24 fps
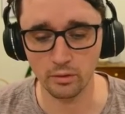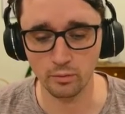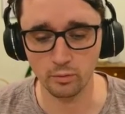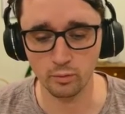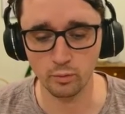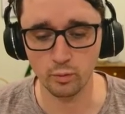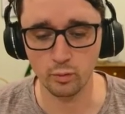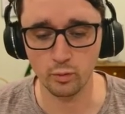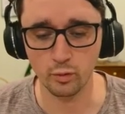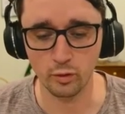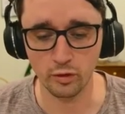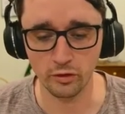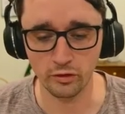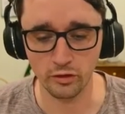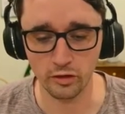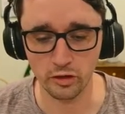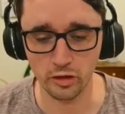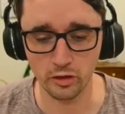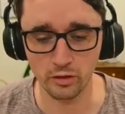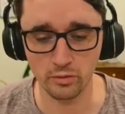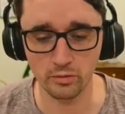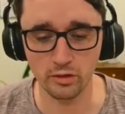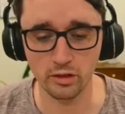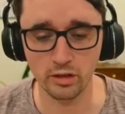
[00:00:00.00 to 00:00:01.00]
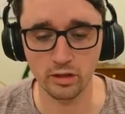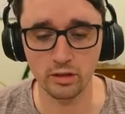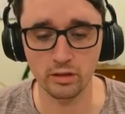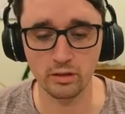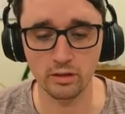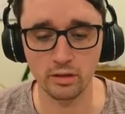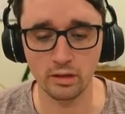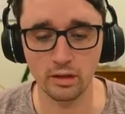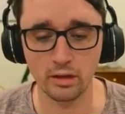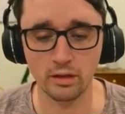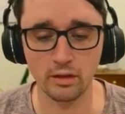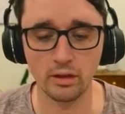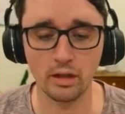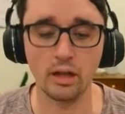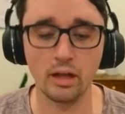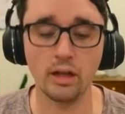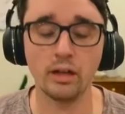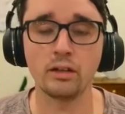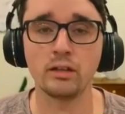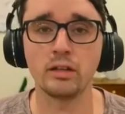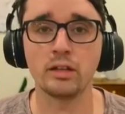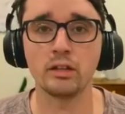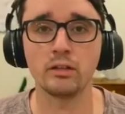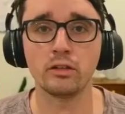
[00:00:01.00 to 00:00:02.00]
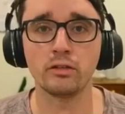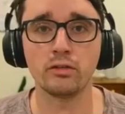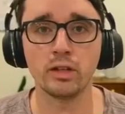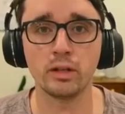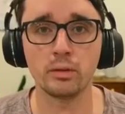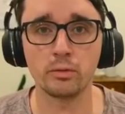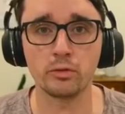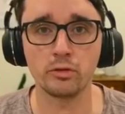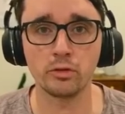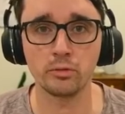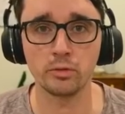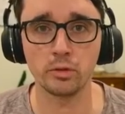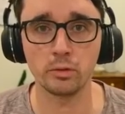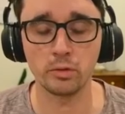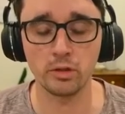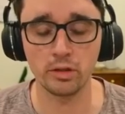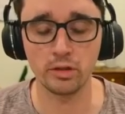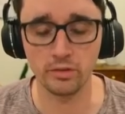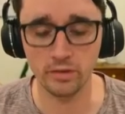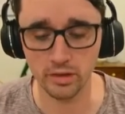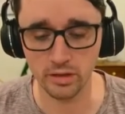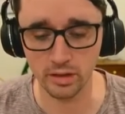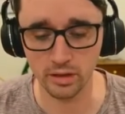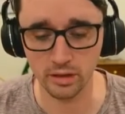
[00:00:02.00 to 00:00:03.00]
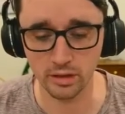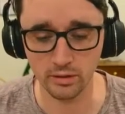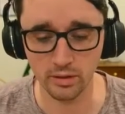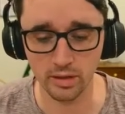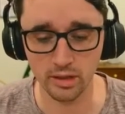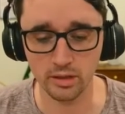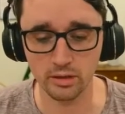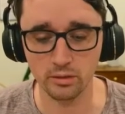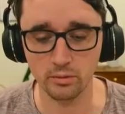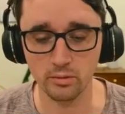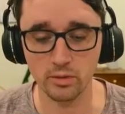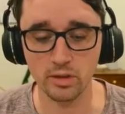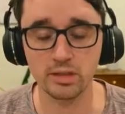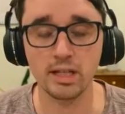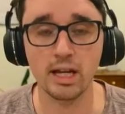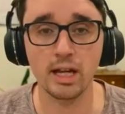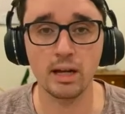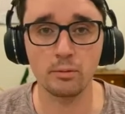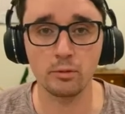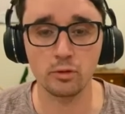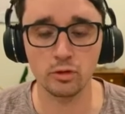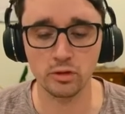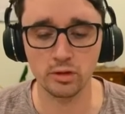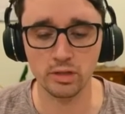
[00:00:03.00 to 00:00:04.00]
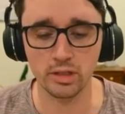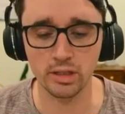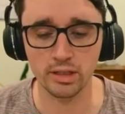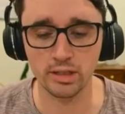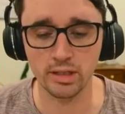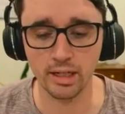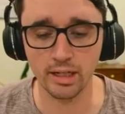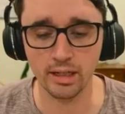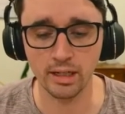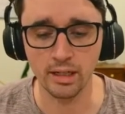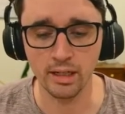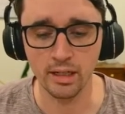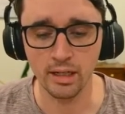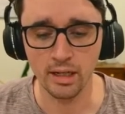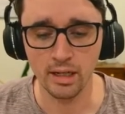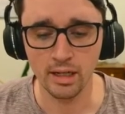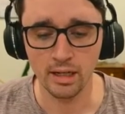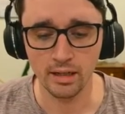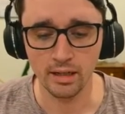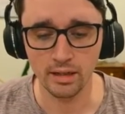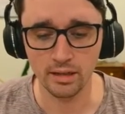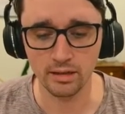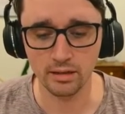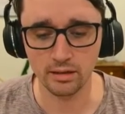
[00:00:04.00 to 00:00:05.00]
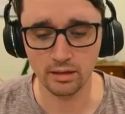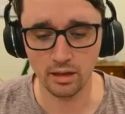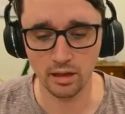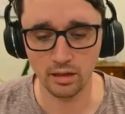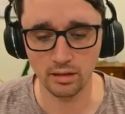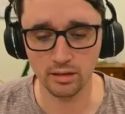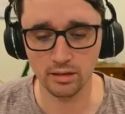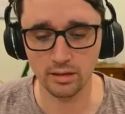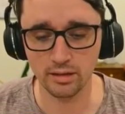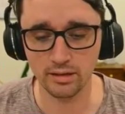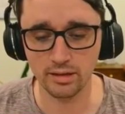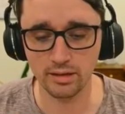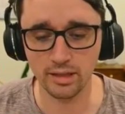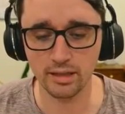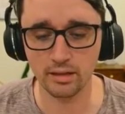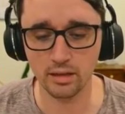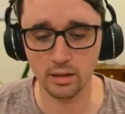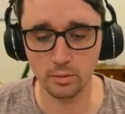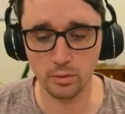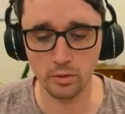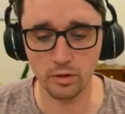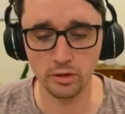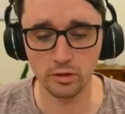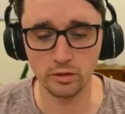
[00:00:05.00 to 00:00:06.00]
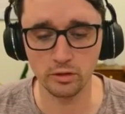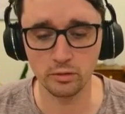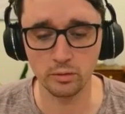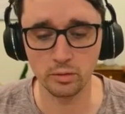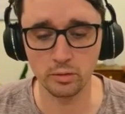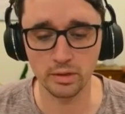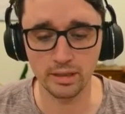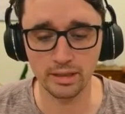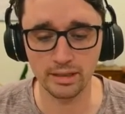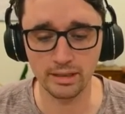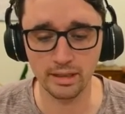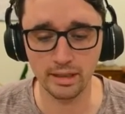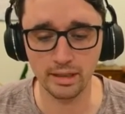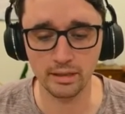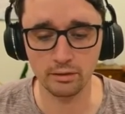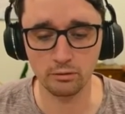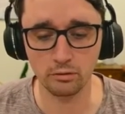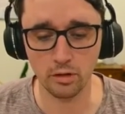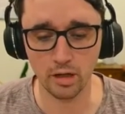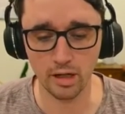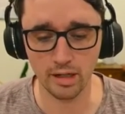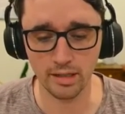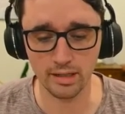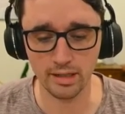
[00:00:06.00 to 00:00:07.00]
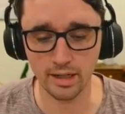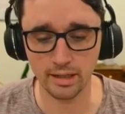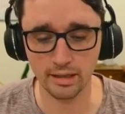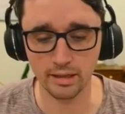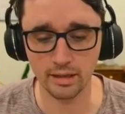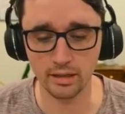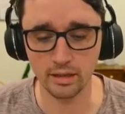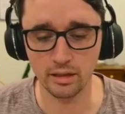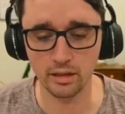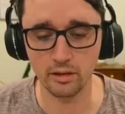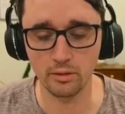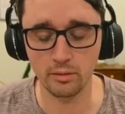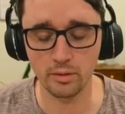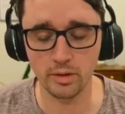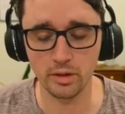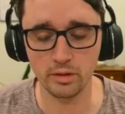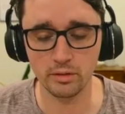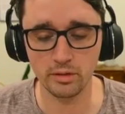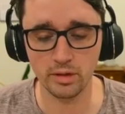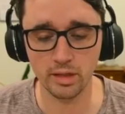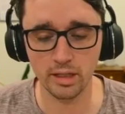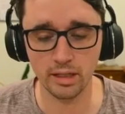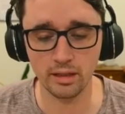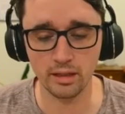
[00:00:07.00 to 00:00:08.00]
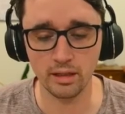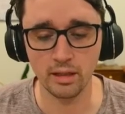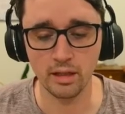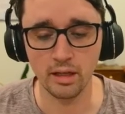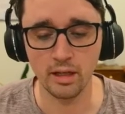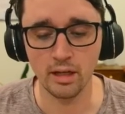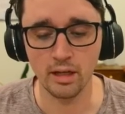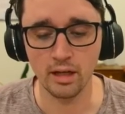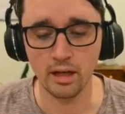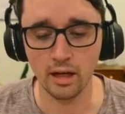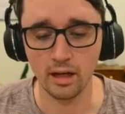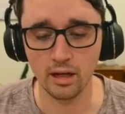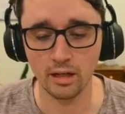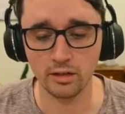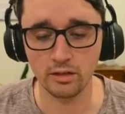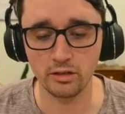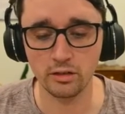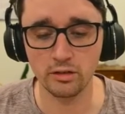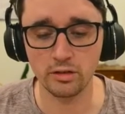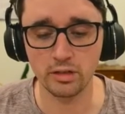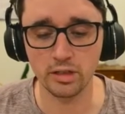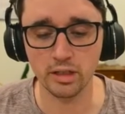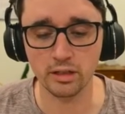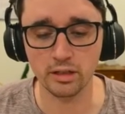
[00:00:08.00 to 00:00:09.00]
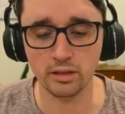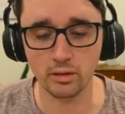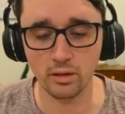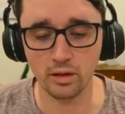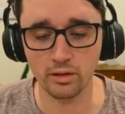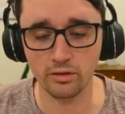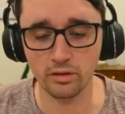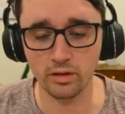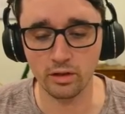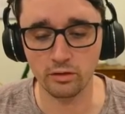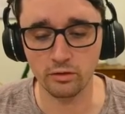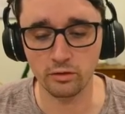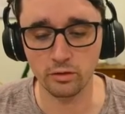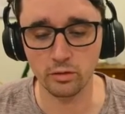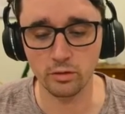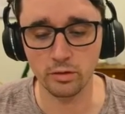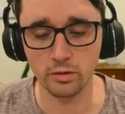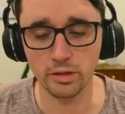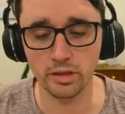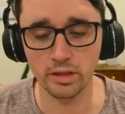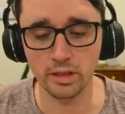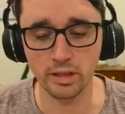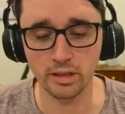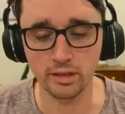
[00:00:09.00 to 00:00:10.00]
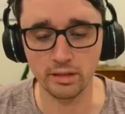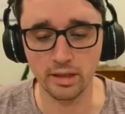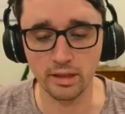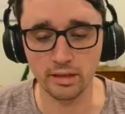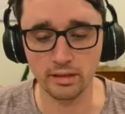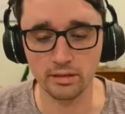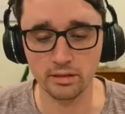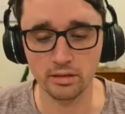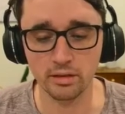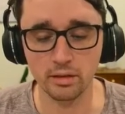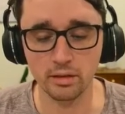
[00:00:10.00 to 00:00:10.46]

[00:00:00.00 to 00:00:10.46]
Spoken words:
we've assumed that in the flip from the previous situation, West Ham are on the attack. This is kind of the setup that you would see. Rice hanging in the middle there. Souček's quite far forward. He tends to